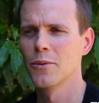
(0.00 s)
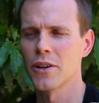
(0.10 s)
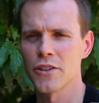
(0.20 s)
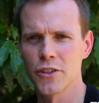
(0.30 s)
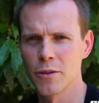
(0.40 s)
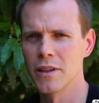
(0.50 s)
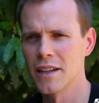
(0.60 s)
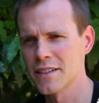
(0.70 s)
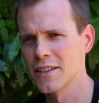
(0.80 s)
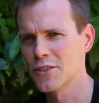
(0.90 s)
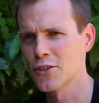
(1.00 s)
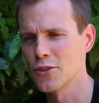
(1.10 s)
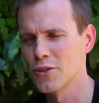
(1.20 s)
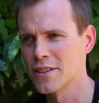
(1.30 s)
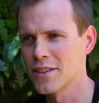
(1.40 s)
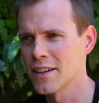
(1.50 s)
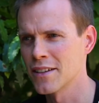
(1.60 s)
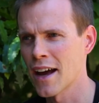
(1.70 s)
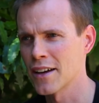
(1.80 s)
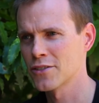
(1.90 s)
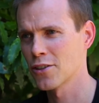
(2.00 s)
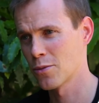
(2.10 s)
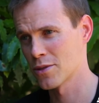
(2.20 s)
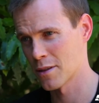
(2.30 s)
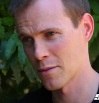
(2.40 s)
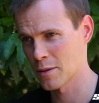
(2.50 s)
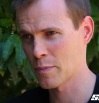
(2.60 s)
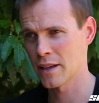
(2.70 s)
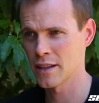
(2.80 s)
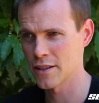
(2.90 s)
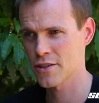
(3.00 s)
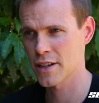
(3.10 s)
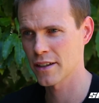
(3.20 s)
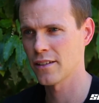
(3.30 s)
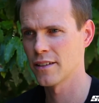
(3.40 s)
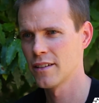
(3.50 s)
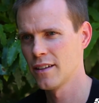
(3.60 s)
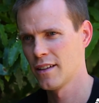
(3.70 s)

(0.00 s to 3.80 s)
what I should have been listening to in high school was the pH scale, and